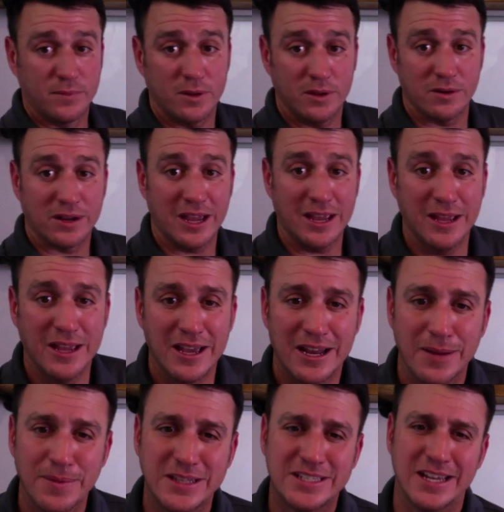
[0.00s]
Okay,
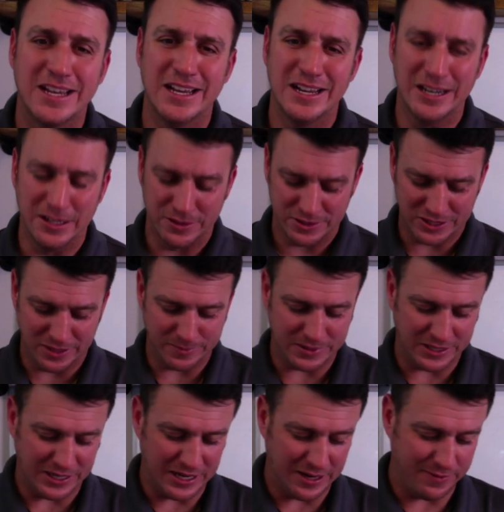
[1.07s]
let me tell you a little
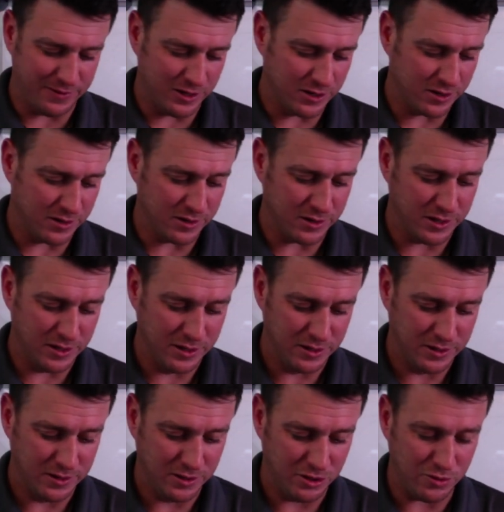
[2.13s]
something that I've learned
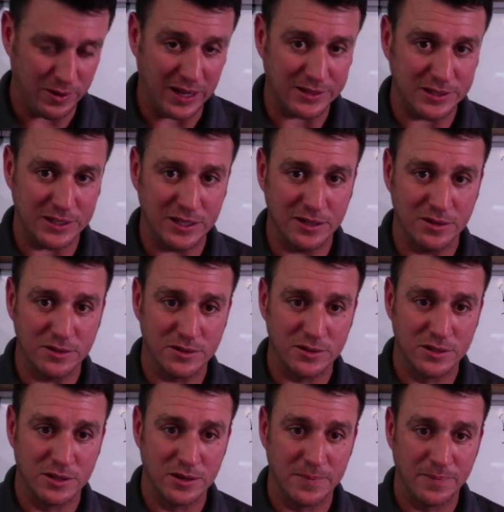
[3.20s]
throughout the years,